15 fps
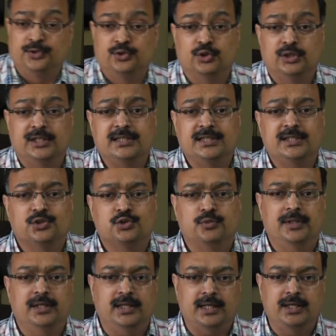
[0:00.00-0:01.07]
So this
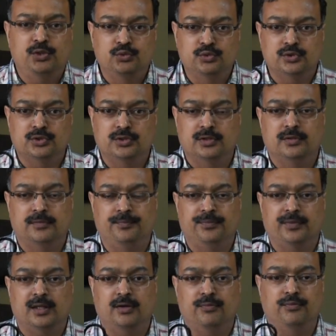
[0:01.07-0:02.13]
instrument I use
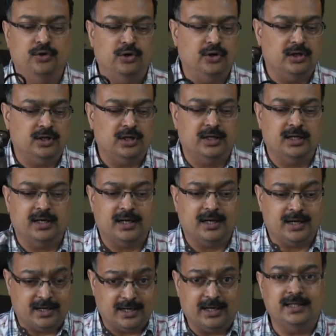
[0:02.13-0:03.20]
for
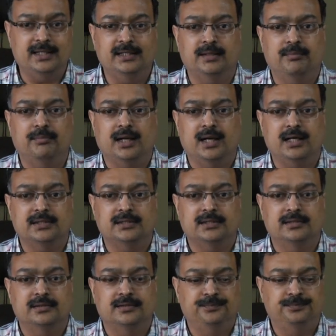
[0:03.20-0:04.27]
cutting the
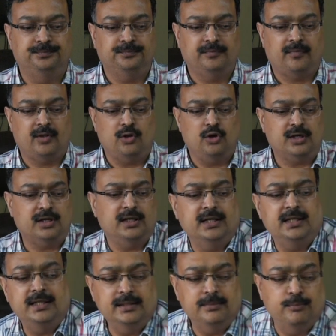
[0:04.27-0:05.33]
brass or
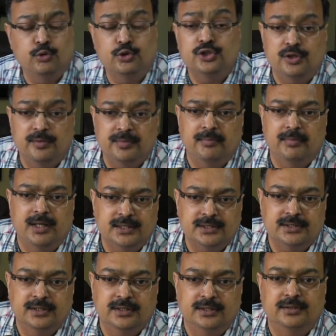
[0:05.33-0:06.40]
cutting the portion of the
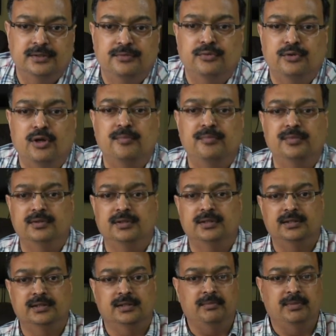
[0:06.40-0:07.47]
brass uh, from
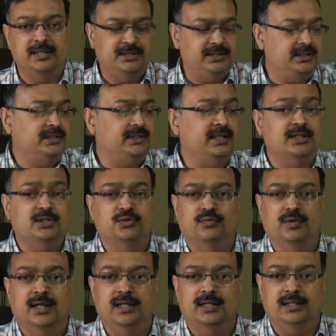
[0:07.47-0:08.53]
the big sheet that is
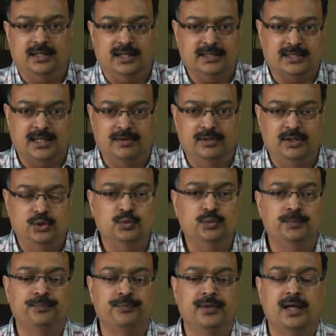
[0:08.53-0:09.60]
one task I will
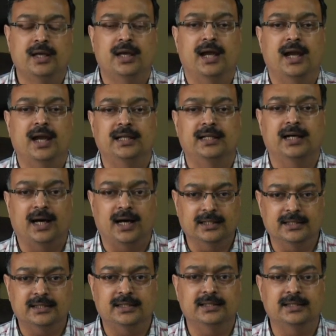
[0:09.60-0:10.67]
do and
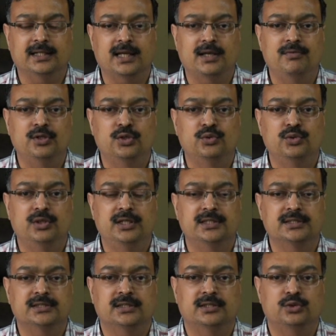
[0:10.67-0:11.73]
other thing that I will do
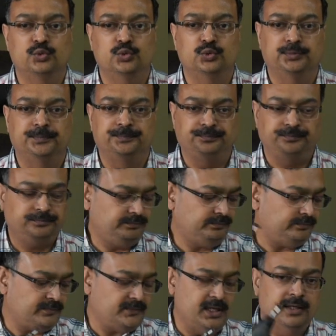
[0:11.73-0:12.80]
is to
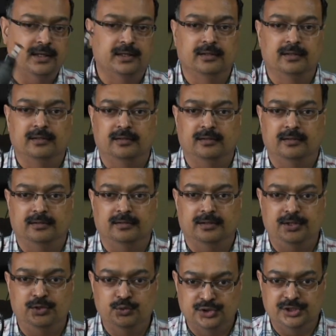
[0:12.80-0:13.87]

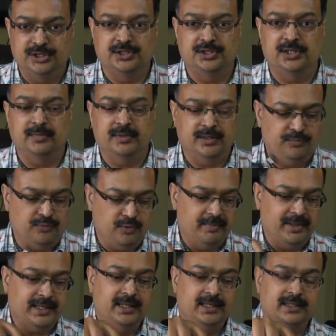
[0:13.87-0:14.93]
uh, use this Dremel for
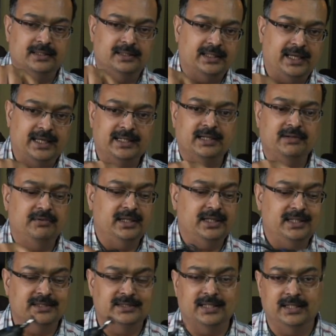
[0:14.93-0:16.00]
making the
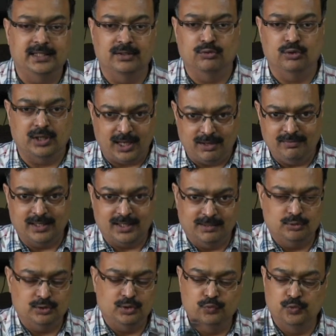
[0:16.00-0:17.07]
engraving inside the wood. I will
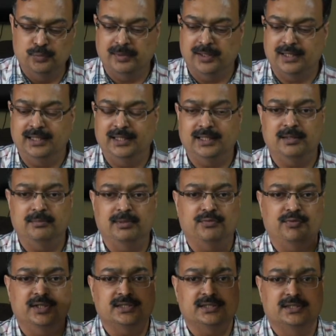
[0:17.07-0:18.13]
come to the wood part later
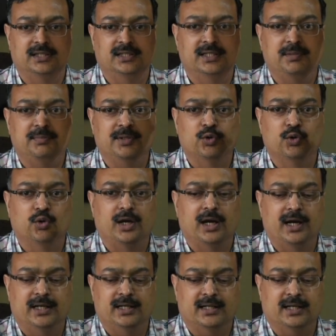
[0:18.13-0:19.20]
but first let me
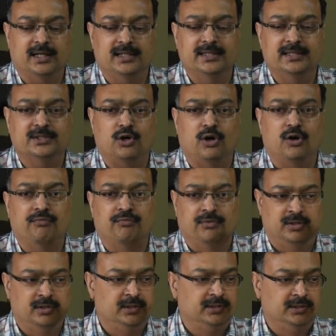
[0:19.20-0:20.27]
go and cut this
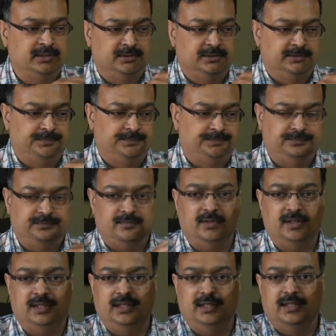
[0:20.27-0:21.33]
off
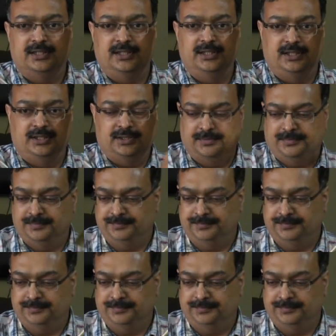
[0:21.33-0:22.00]
the sheet.